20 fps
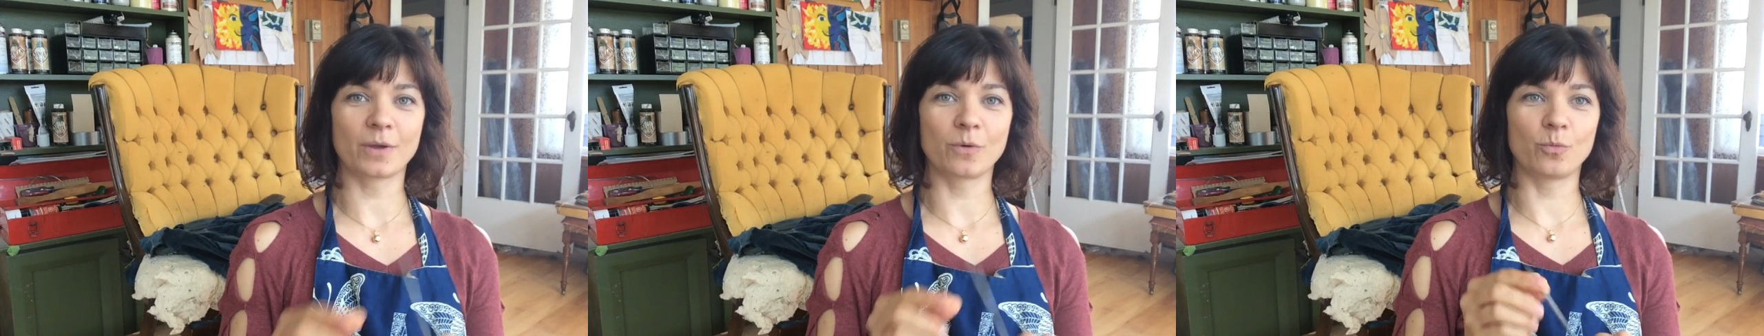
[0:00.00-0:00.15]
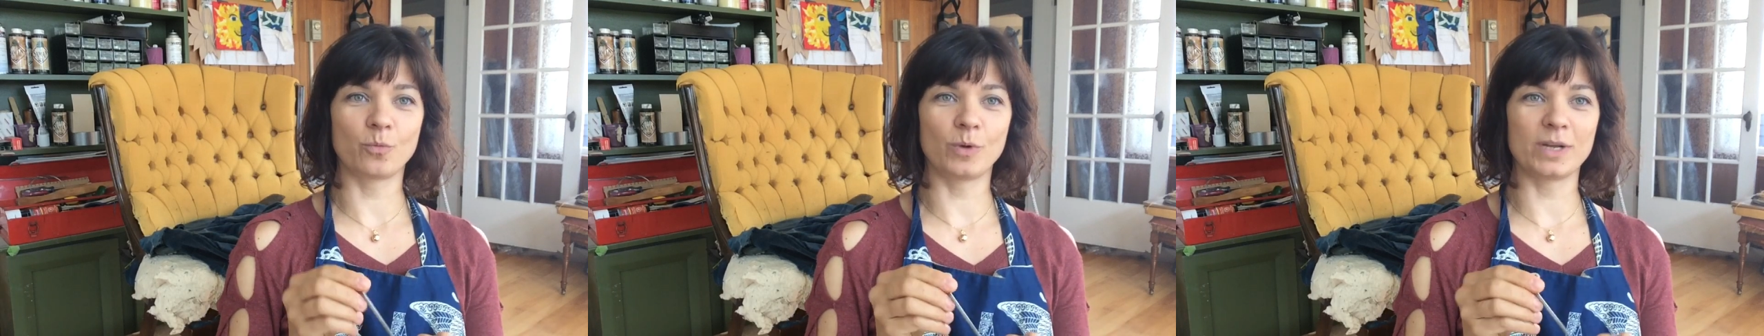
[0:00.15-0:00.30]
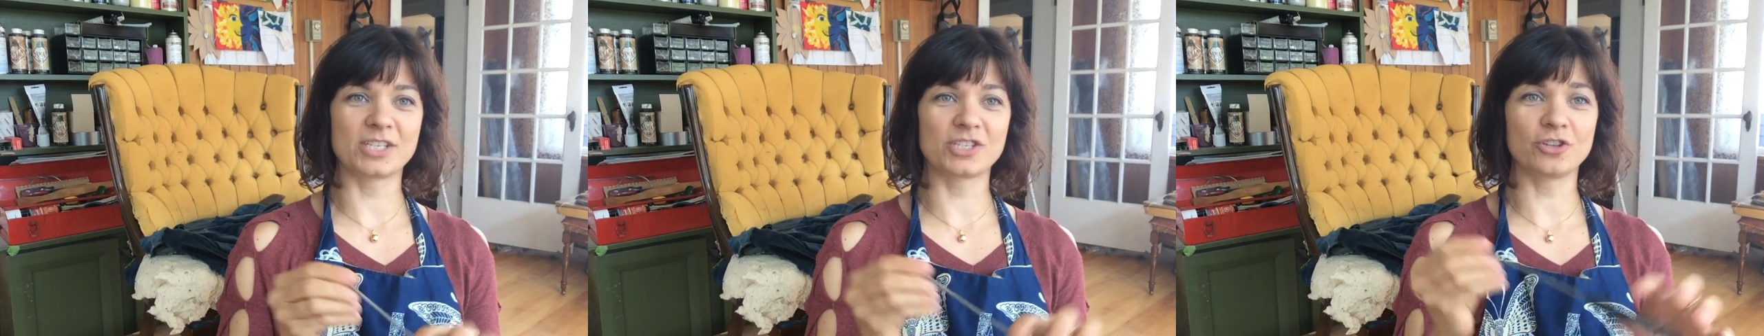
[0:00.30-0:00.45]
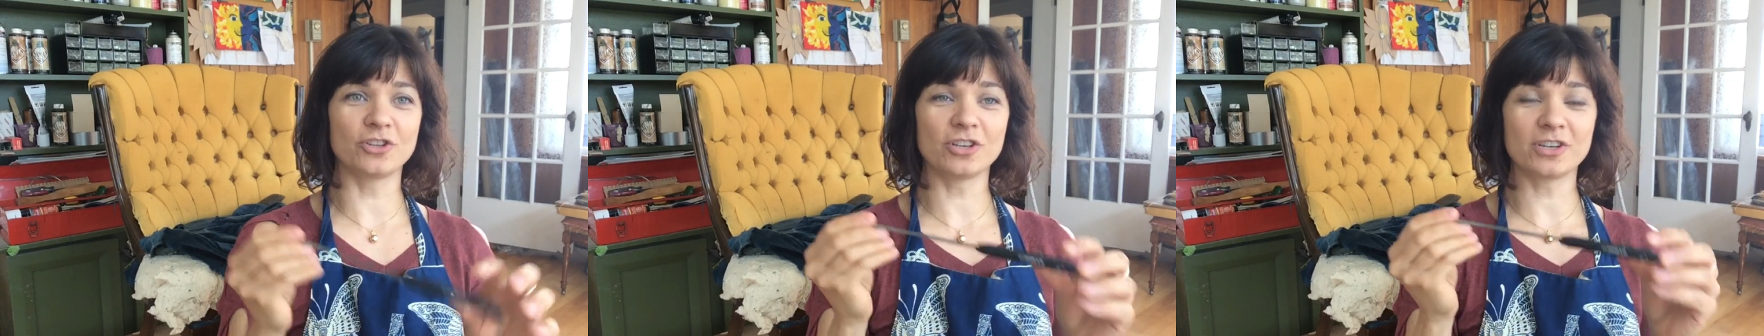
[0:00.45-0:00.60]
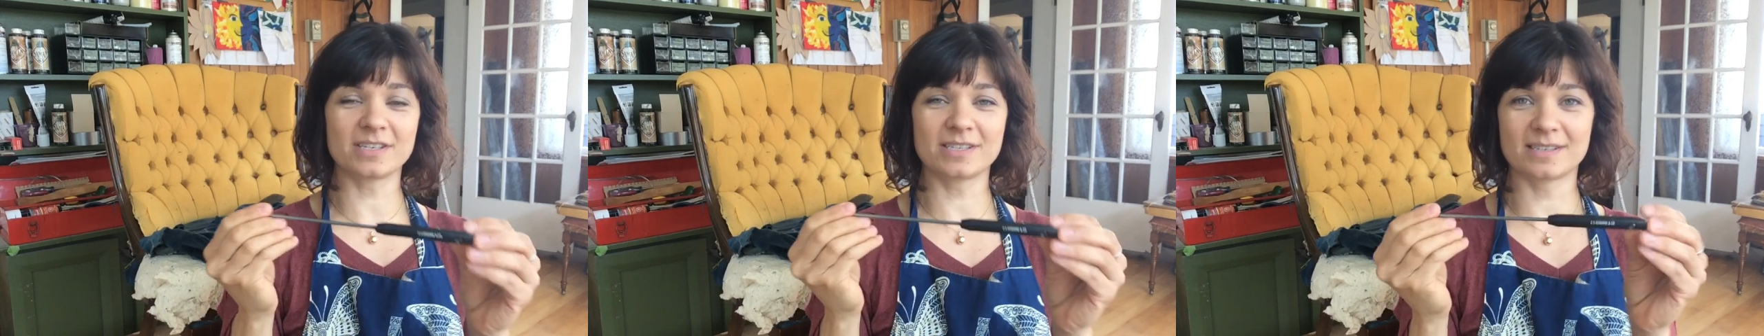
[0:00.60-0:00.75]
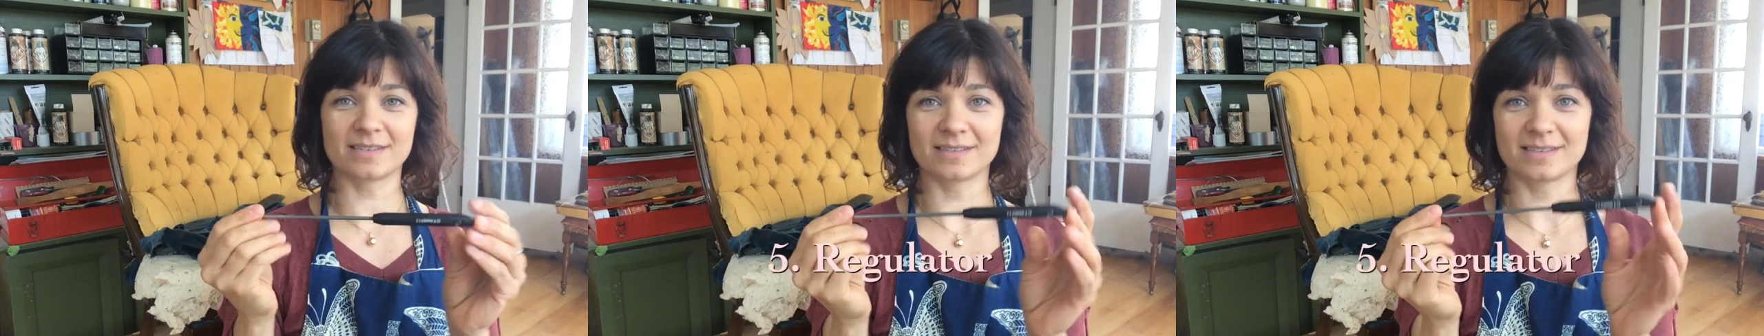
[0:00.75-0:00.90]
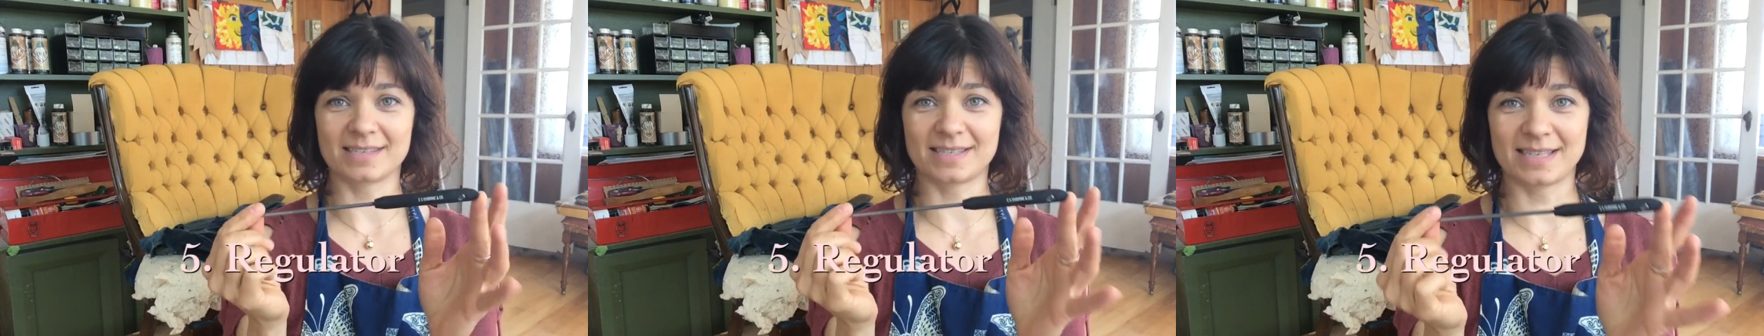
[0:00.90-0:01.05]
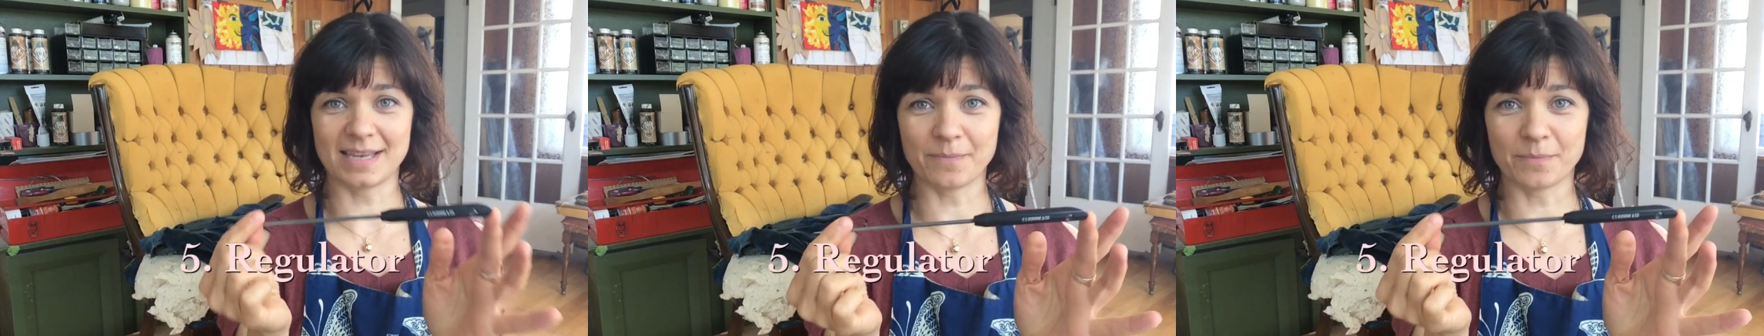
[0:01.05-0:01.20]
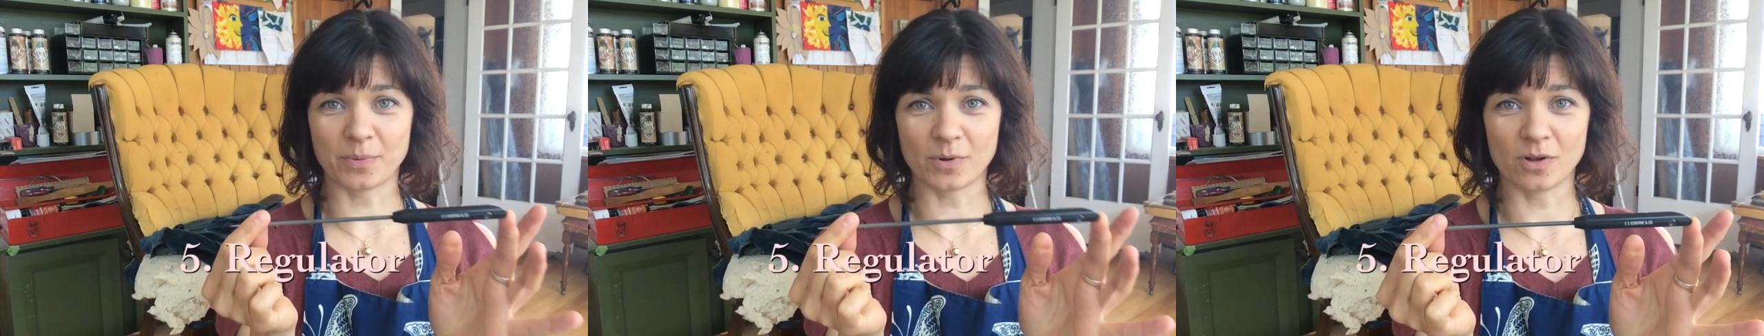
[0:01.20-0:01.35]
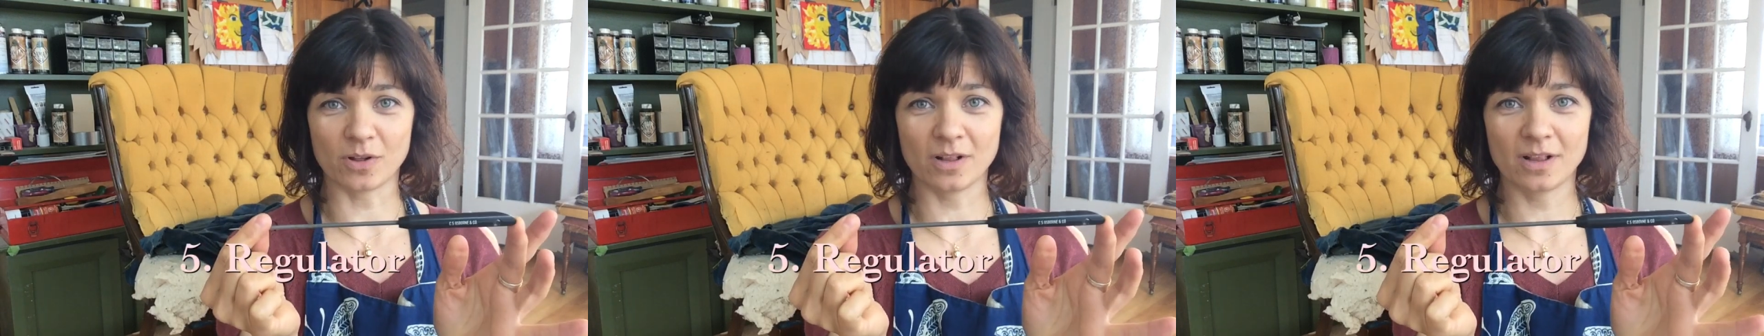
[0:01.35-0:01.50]
which looks
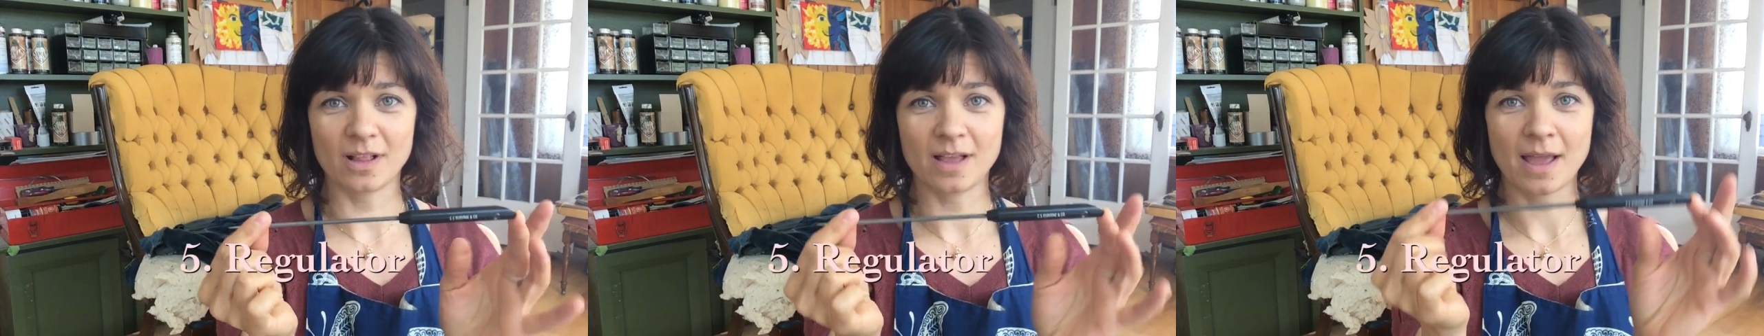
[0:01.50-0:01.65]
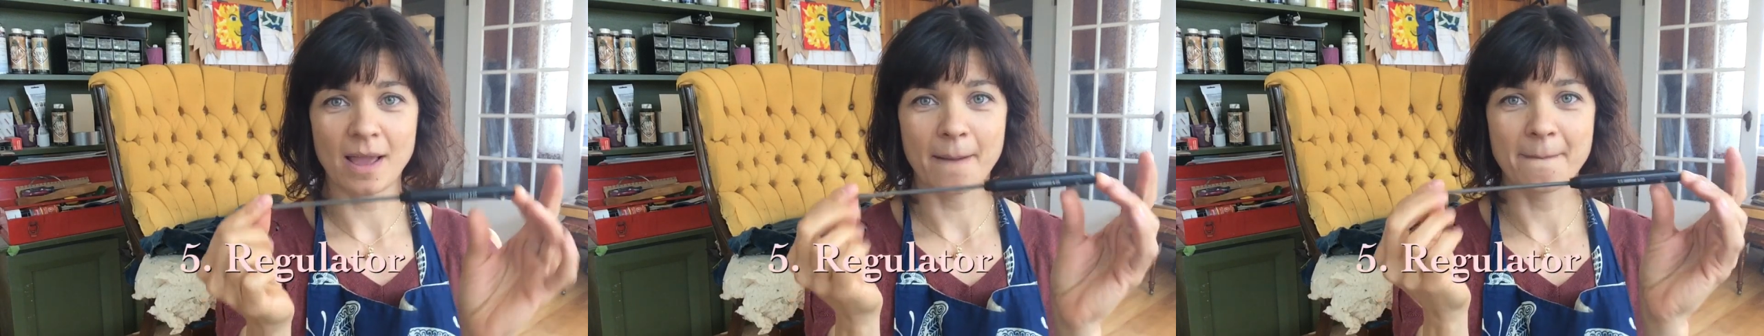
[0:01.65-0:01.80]
simple,